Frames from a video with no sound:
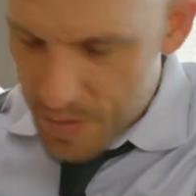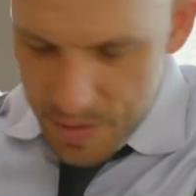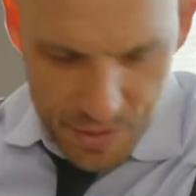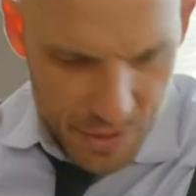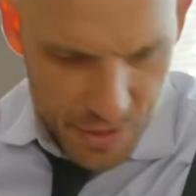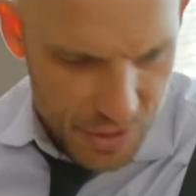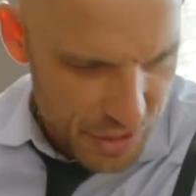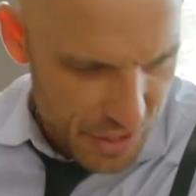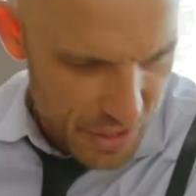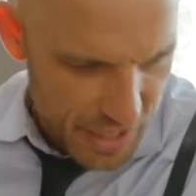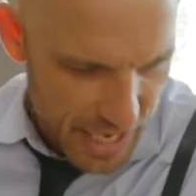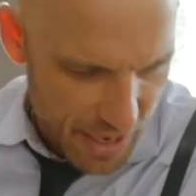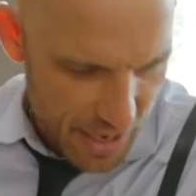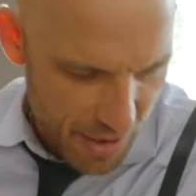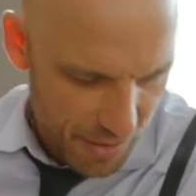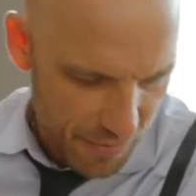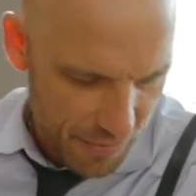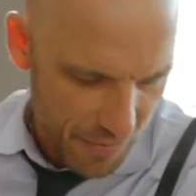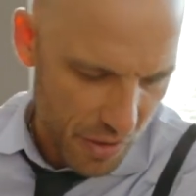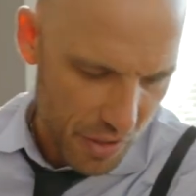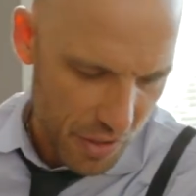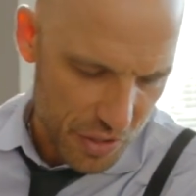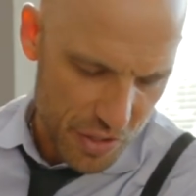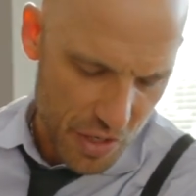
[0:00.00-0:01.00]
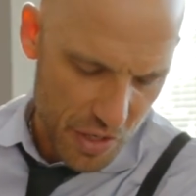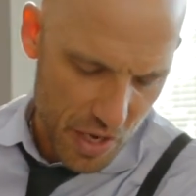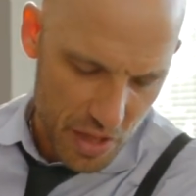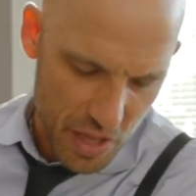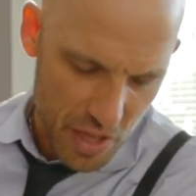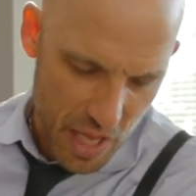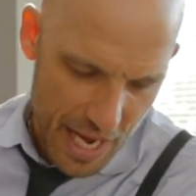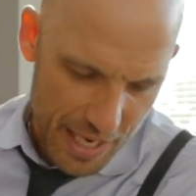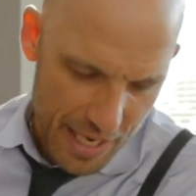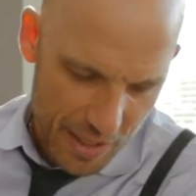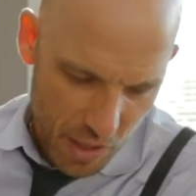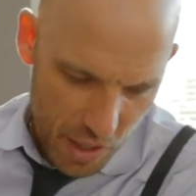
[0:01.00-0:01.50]
there's a generic version
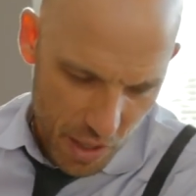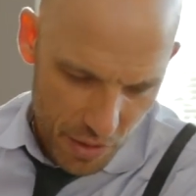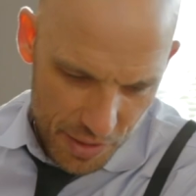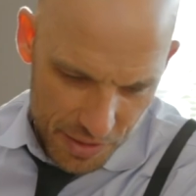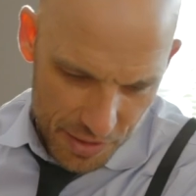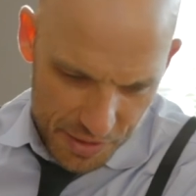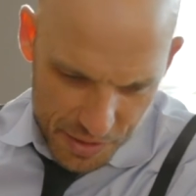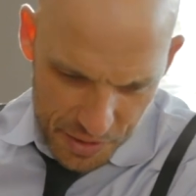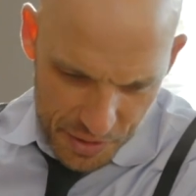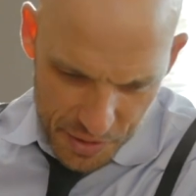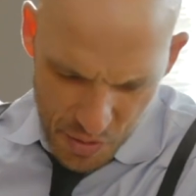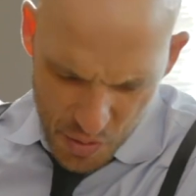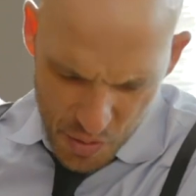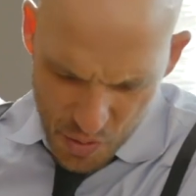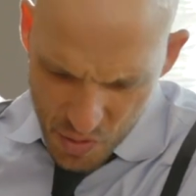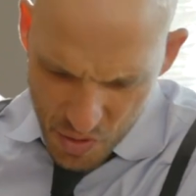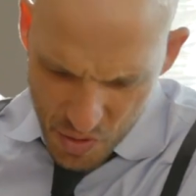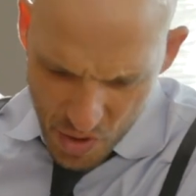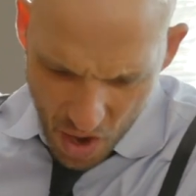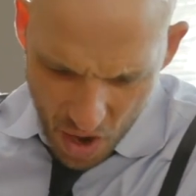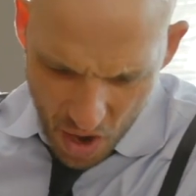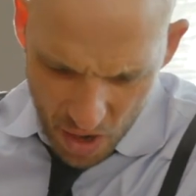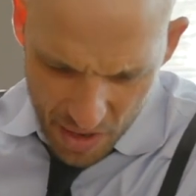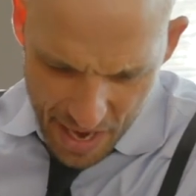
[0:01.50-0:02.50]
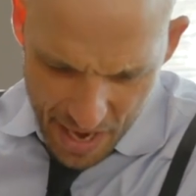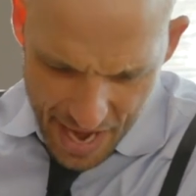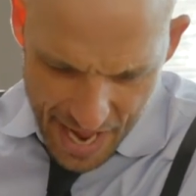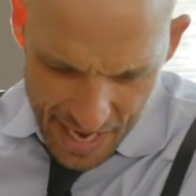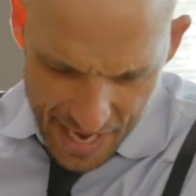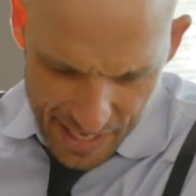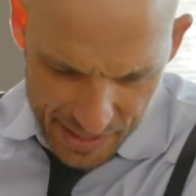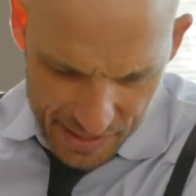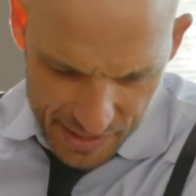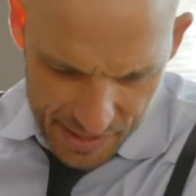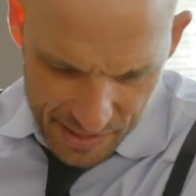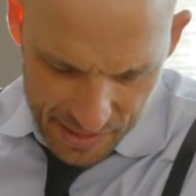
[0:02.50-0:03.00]
online called the Snore R
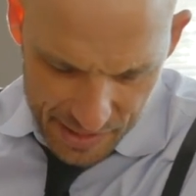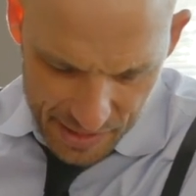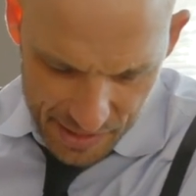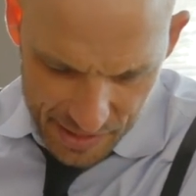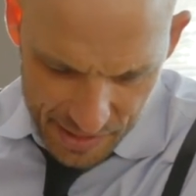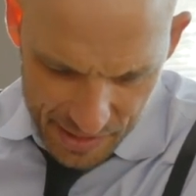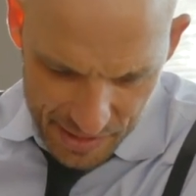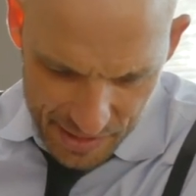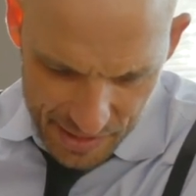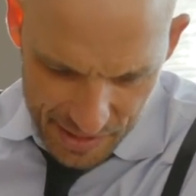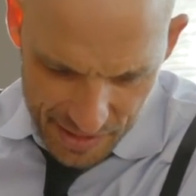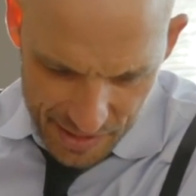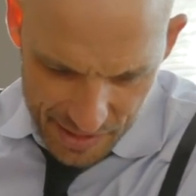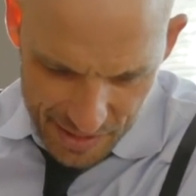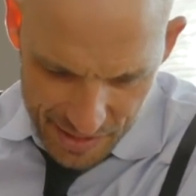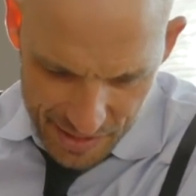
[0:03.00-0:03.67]
X. Yes.